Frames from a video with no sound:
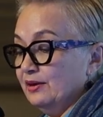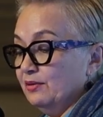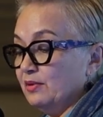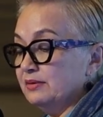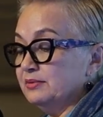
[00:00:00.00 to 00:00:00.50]

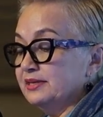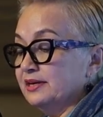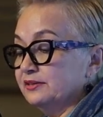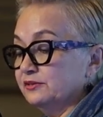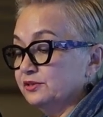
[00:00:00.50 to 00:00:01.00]
YB
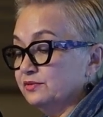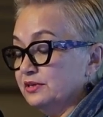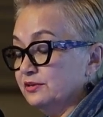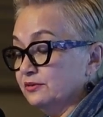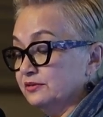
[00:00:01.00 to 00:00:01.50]
Dato'
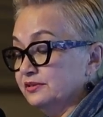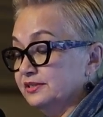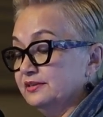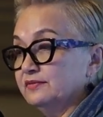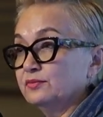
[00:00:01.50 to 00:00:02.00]
Sri Dr.
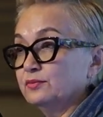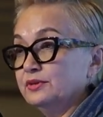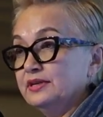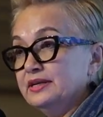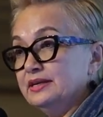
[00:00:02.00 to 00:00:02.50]
Stephen
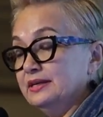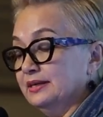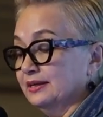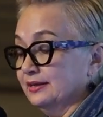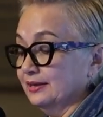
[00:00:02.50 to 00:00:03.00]

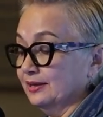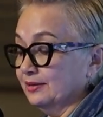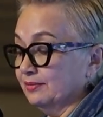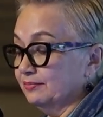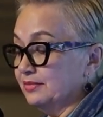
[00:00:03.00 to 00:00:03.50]
Rundi,
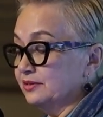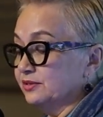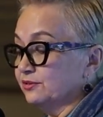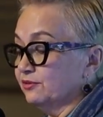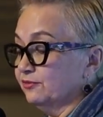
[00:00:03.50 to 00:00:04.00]

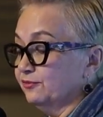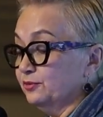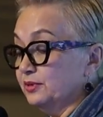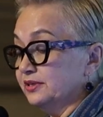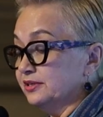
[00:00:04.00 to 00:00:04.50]
Minister of
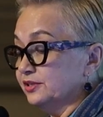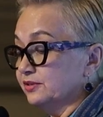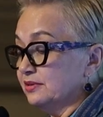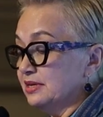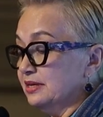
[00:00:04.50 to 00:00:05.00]
Food
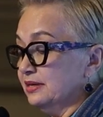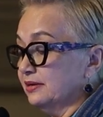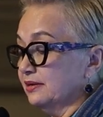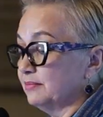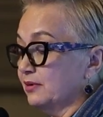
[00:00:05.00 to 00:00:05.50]
Industry,
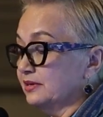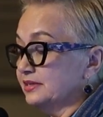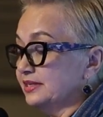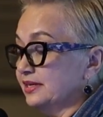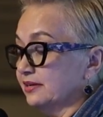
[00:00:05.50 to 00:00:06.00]

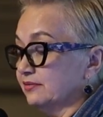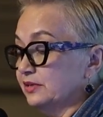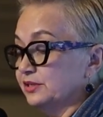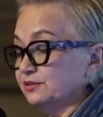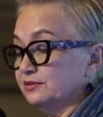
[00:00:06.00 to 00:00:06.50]
Commodity and
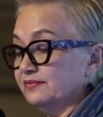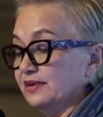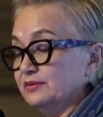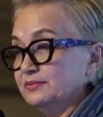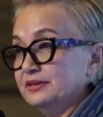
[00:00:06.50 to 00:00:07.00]
Regional
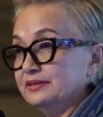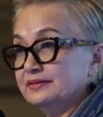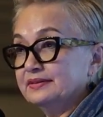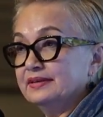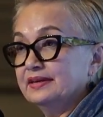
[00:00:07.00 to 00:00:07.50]
Development,
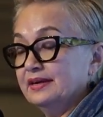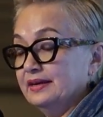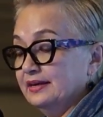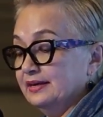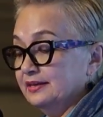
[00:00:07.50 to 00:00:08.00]

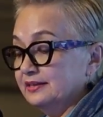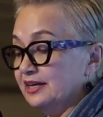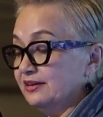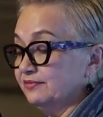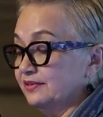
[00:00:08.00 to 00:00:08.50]

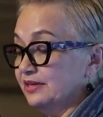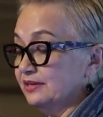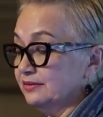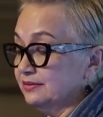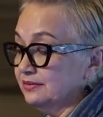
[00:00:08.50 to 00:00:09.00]
Dave
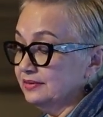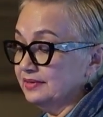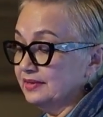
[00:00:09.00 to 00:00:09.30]
Neal,